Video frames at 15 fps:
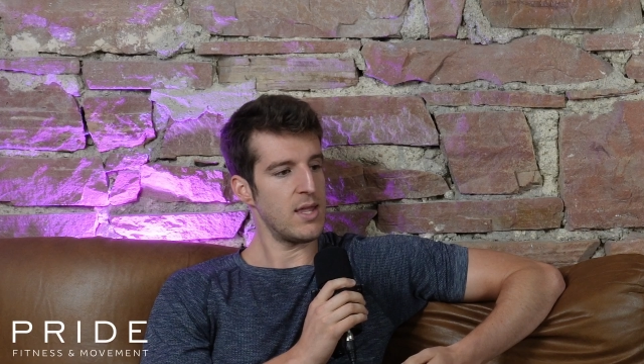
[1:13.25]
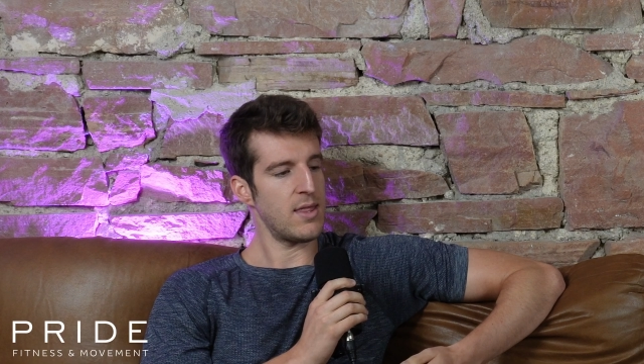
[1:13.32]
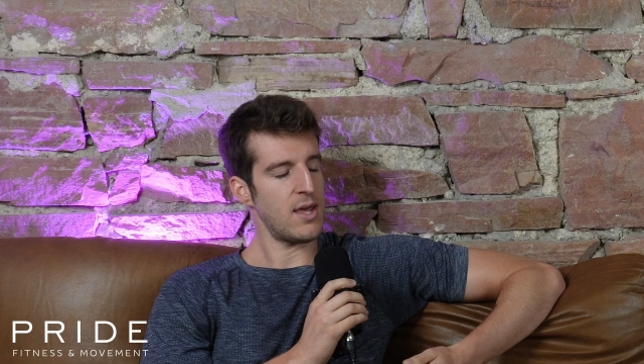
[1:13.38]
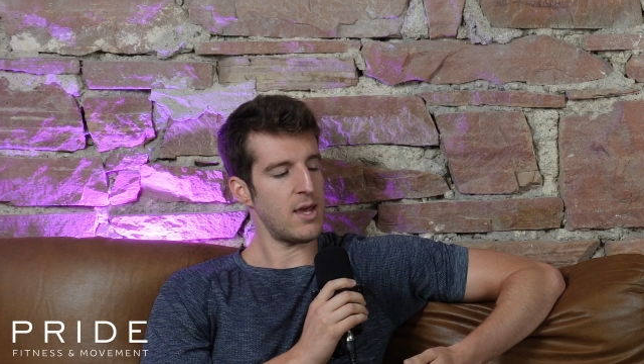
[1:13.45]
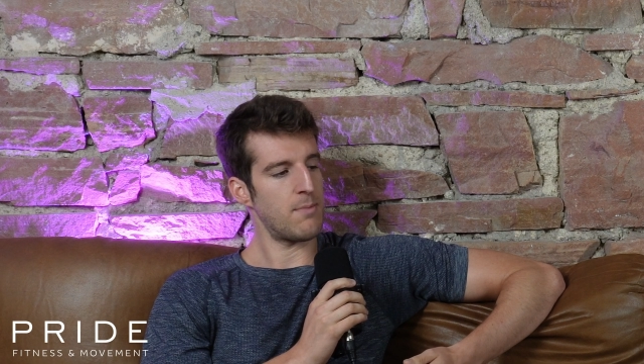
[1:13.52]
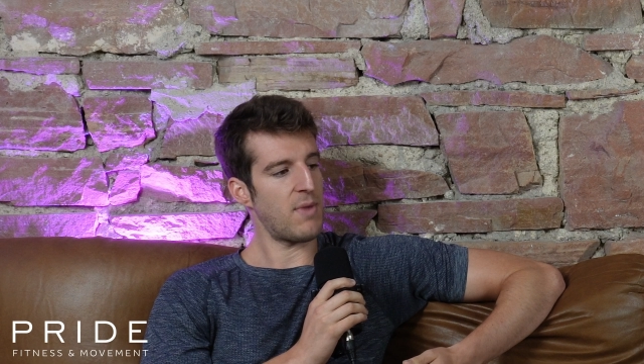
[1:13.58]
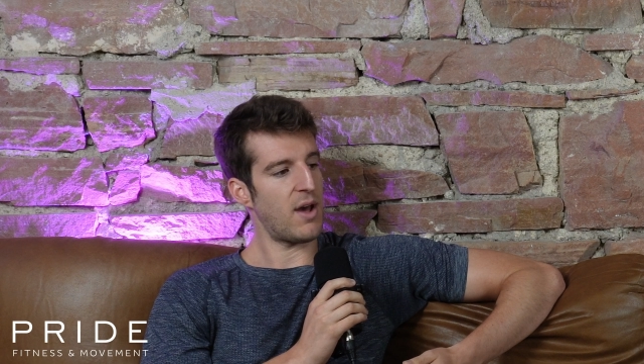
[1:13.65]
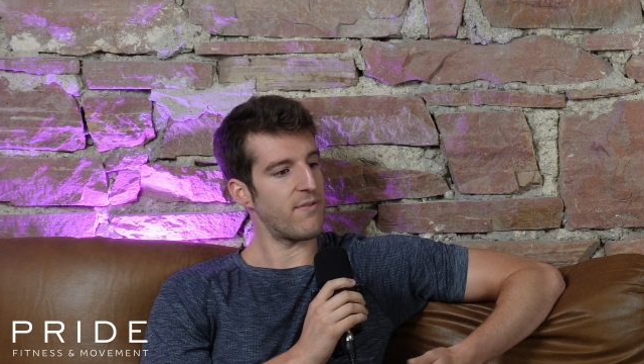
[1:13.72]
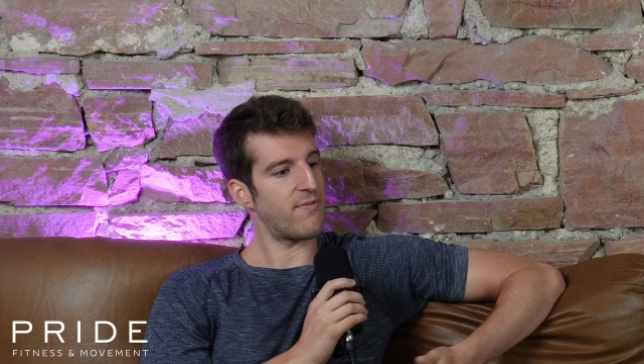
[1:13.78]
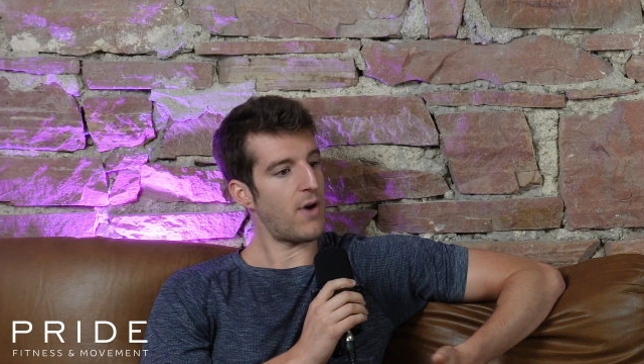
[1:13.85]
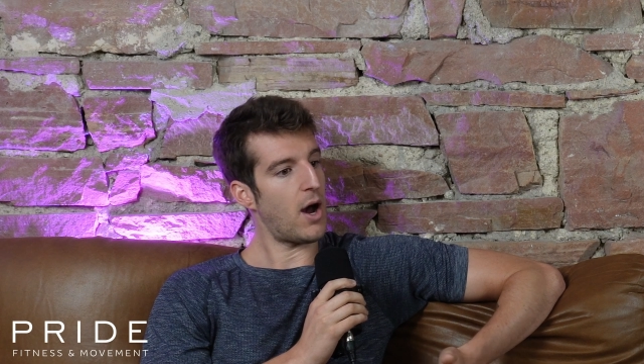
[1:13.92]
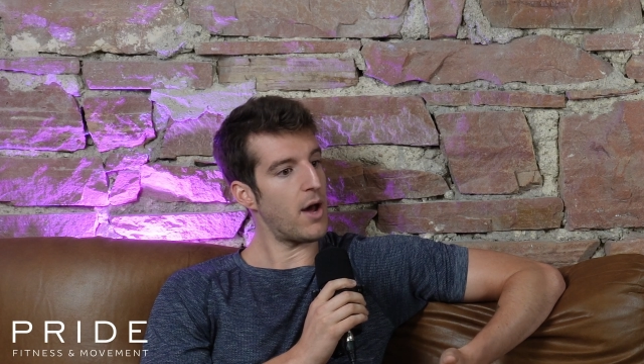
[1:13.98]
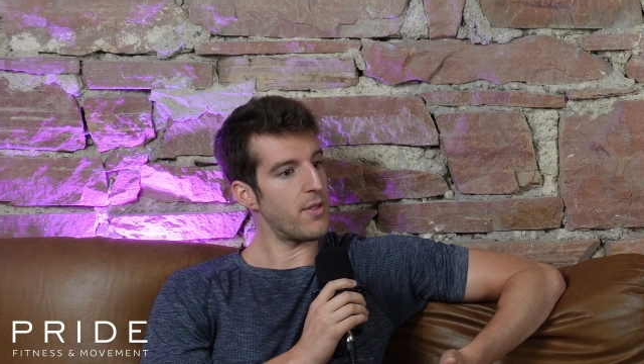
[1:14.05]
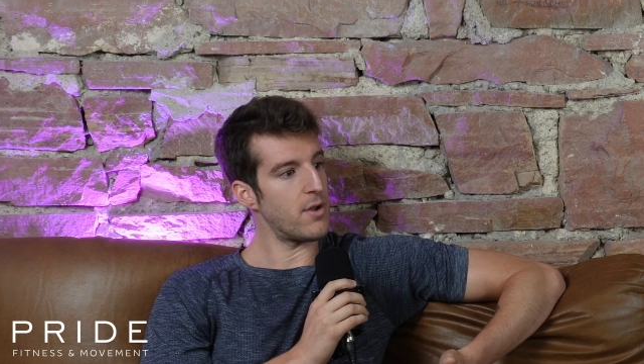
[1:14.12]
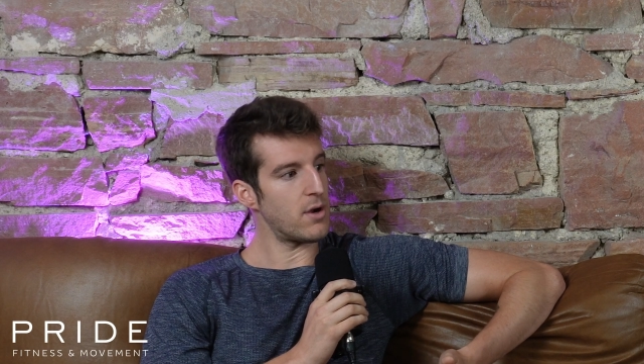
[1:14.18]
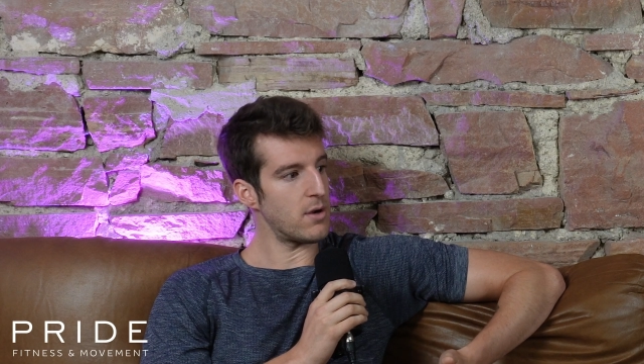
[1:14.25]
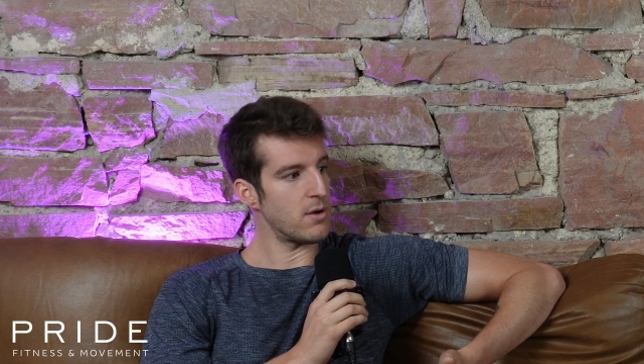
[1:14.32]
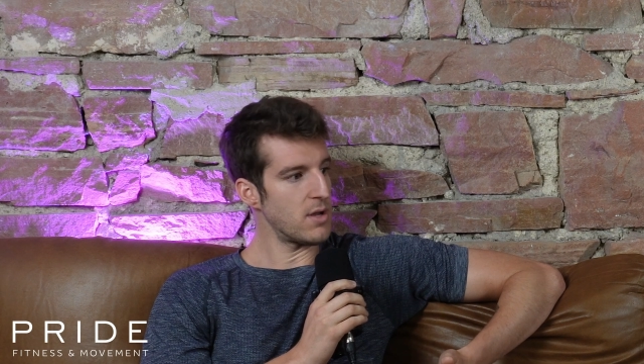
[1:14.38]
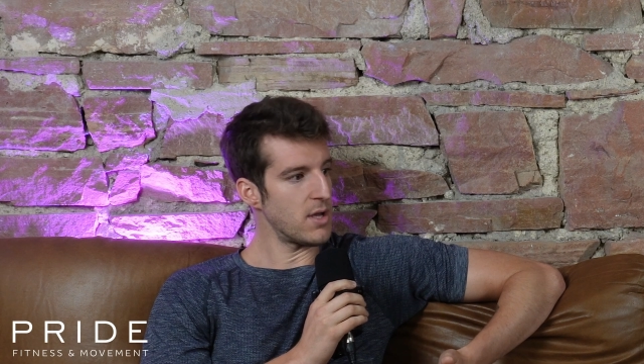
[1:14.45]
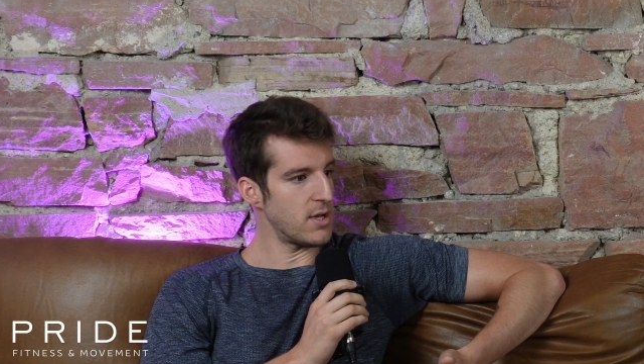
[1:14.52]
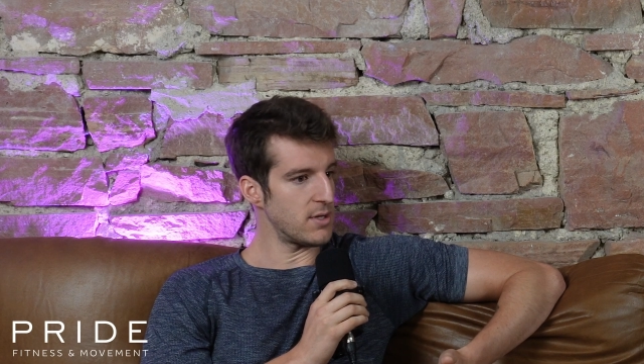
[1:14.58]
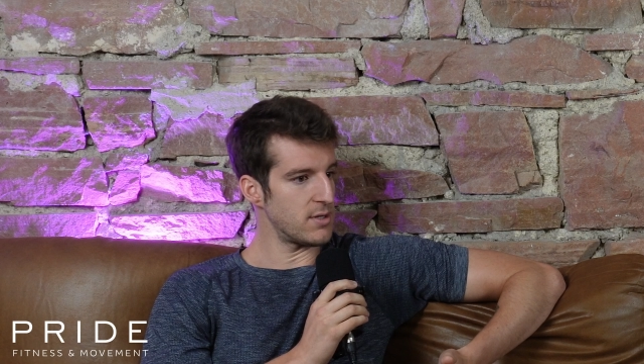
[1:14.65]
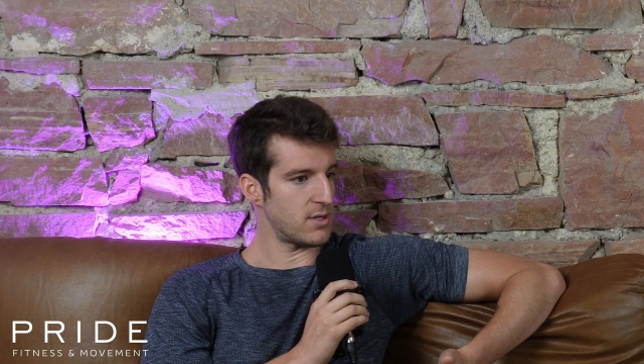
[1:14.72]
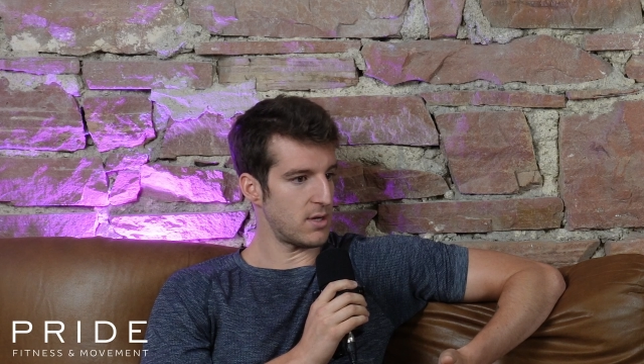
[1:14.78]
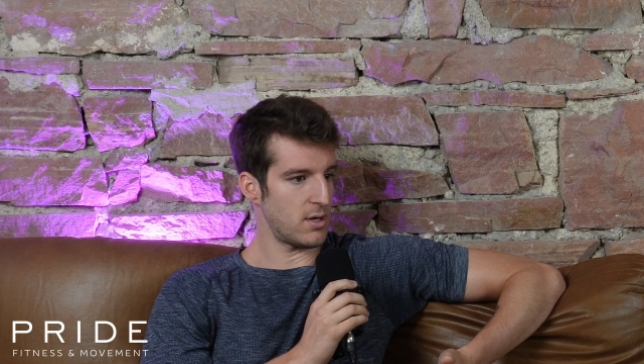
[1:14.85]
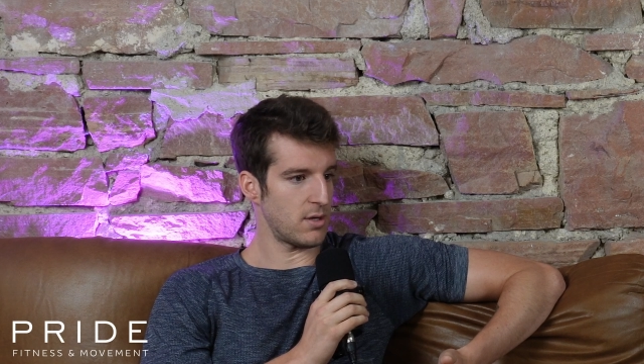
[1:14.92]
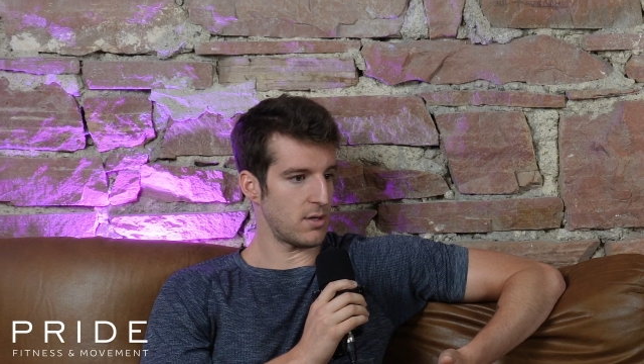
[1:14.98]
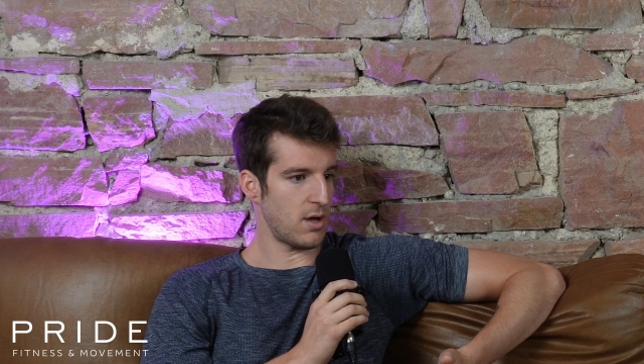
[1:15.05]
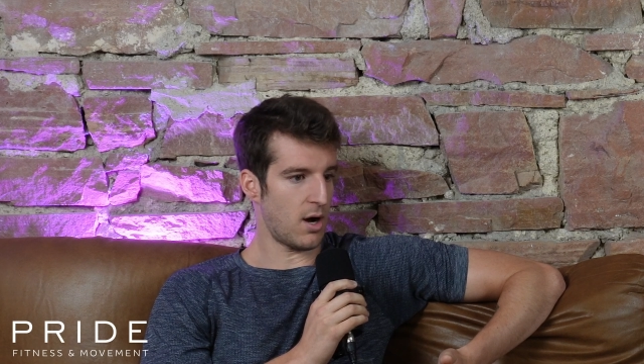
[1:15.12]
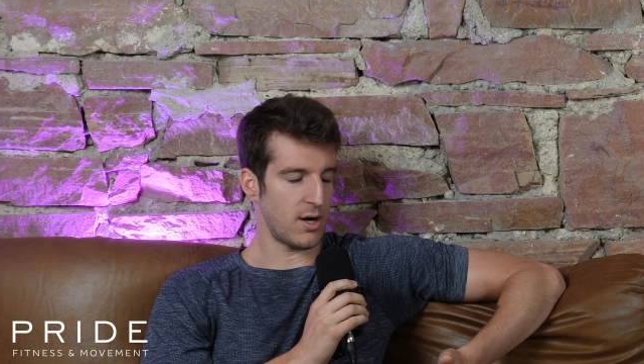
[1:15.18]
and then my father is
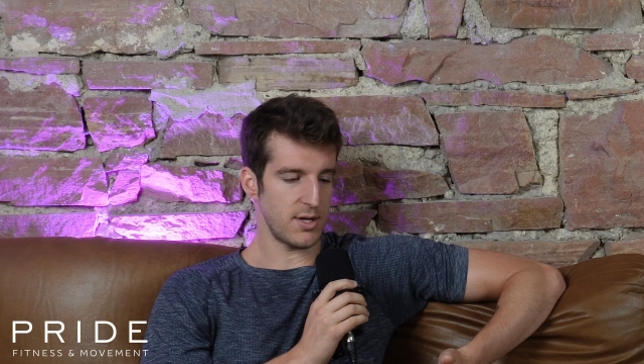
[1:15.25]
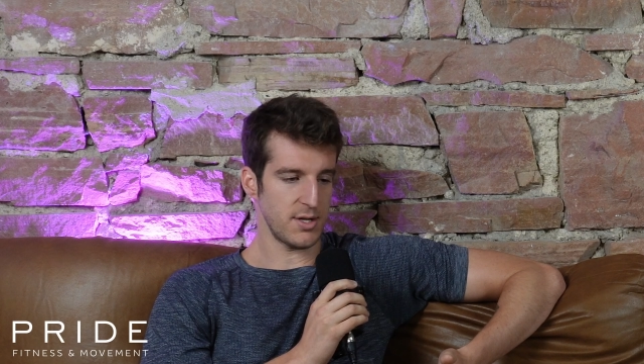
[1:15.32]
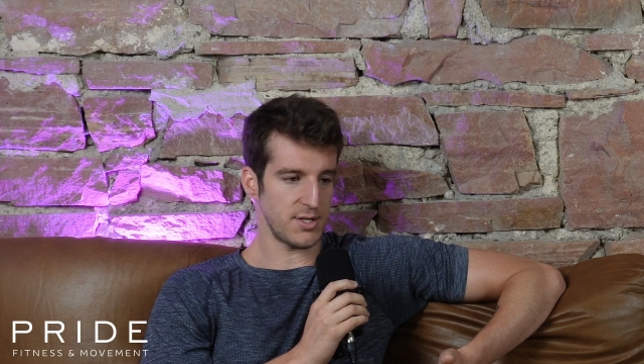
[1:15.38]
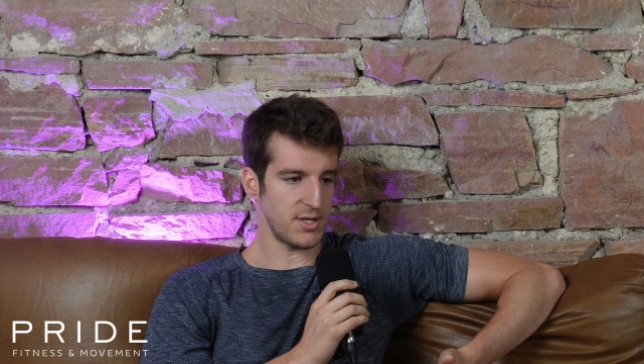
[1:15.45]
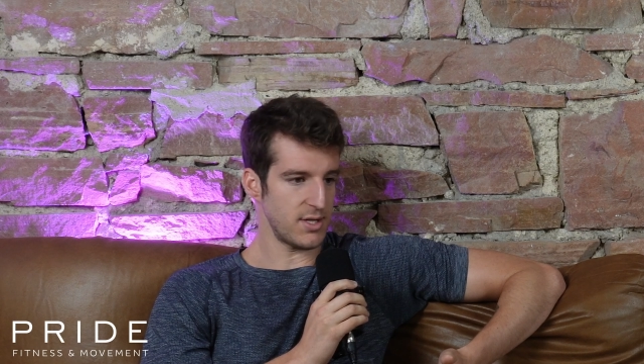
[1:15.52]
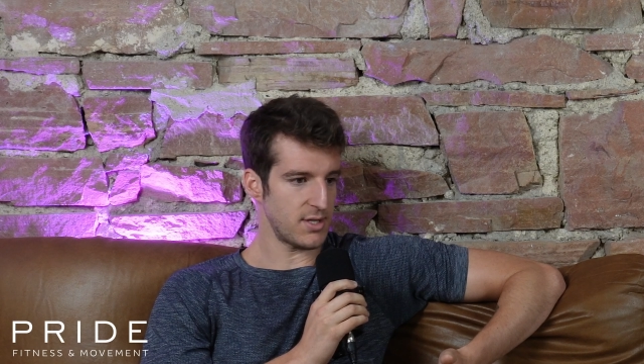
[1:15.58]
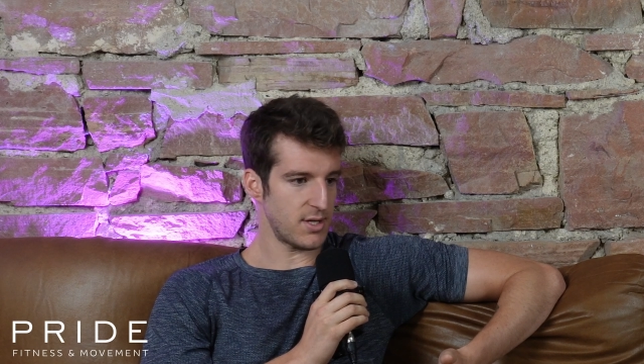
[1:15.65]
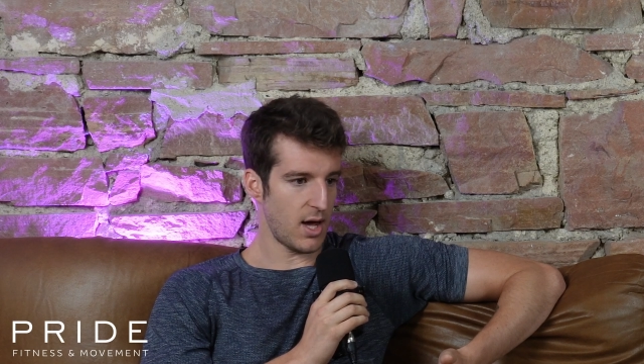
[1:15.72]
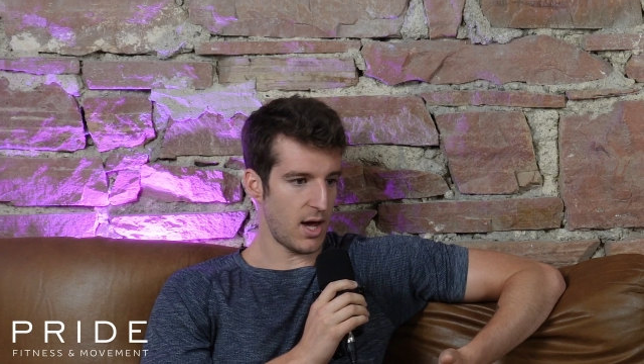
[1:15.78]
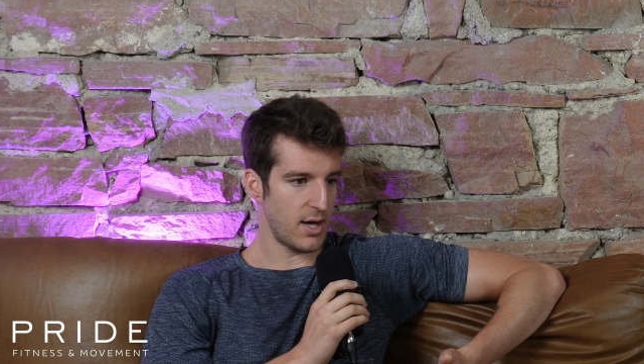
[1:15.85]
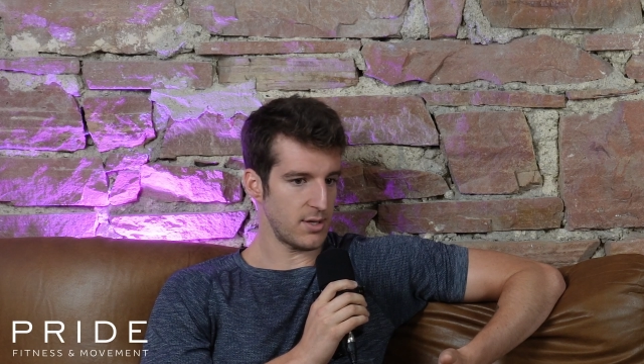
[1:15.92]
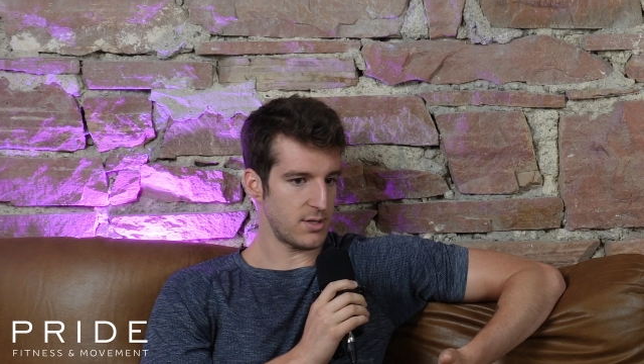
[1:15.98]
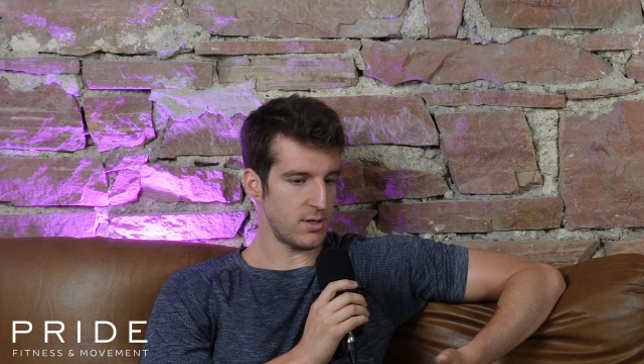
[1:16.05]
a heart disease guy,